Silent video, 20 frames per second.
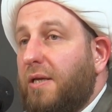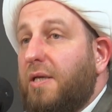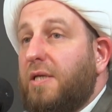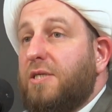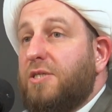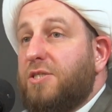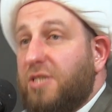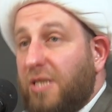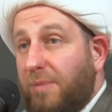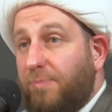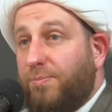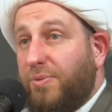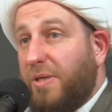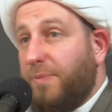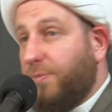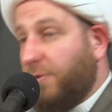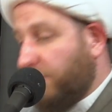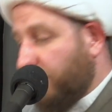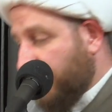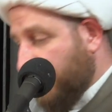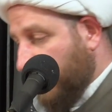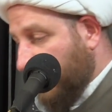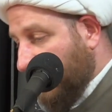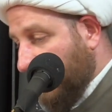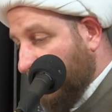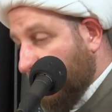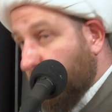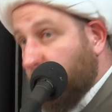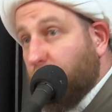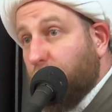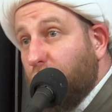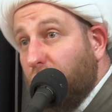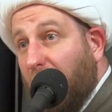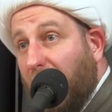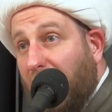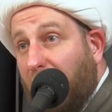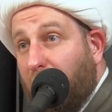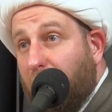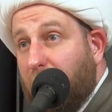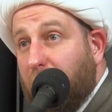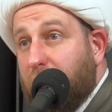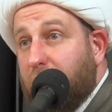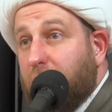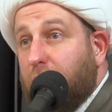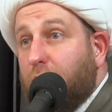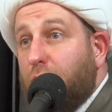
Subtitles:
Some people will say, look, 2 hours?